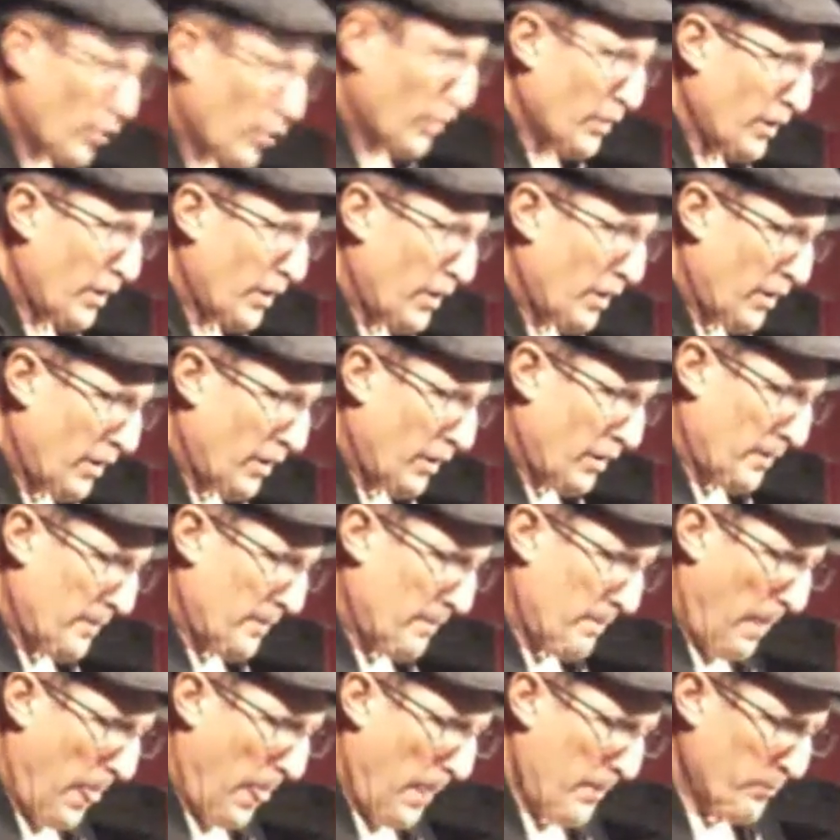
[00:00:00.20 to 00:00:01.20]
Well, uh,
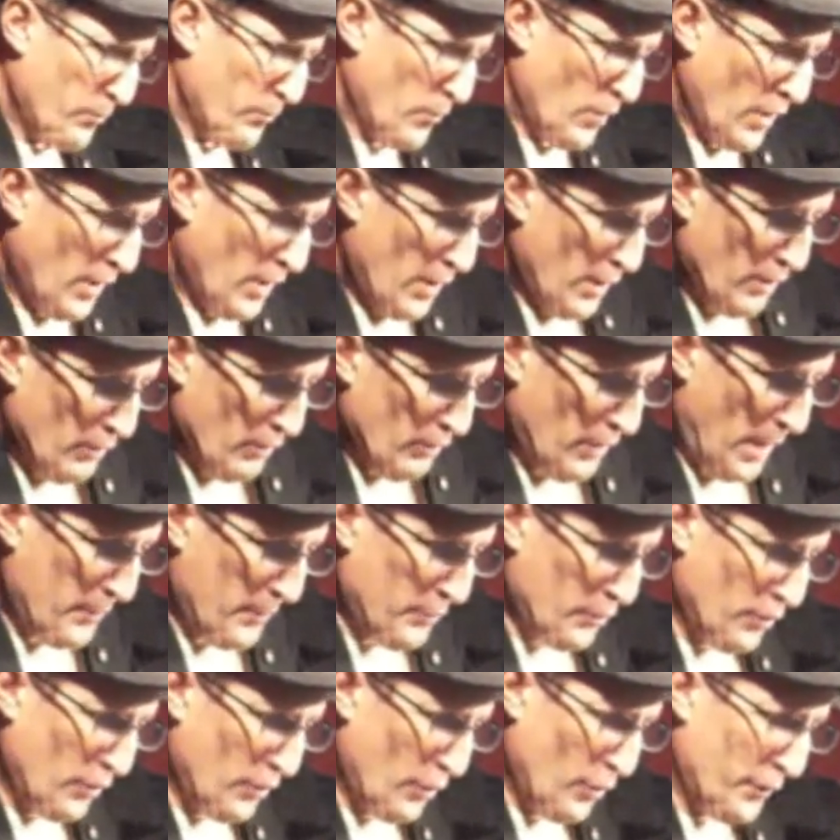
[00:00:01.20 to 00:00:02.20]
Robert
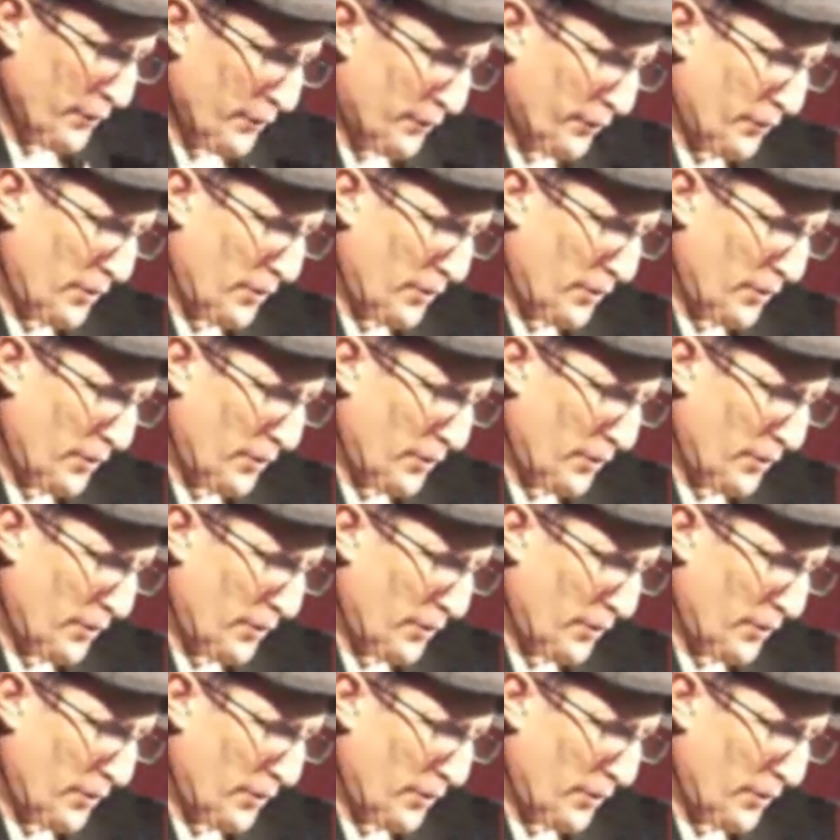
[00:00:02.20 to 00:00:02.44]
Louis